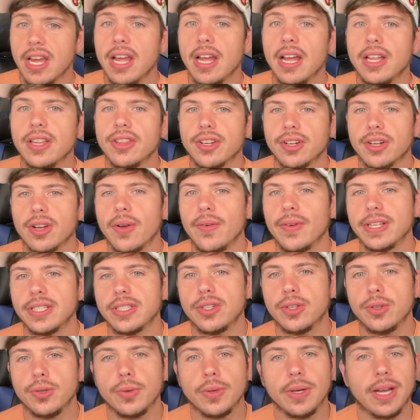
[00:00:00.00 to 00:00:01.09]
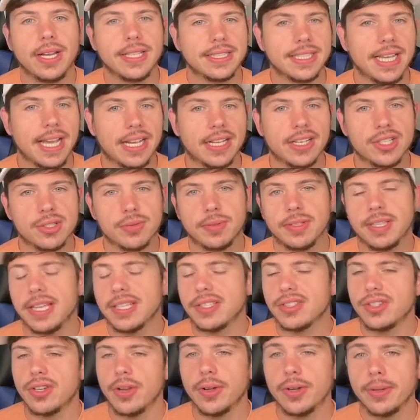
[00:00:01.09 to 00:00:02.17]
They're going to attack us with that
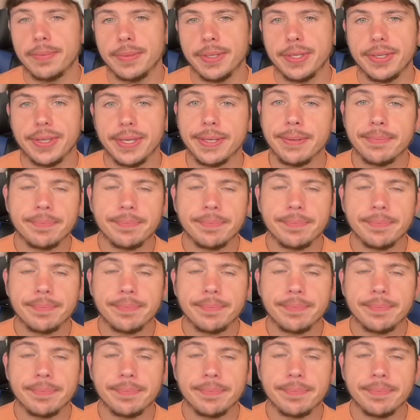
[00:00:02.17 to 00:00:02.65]
stoke ability.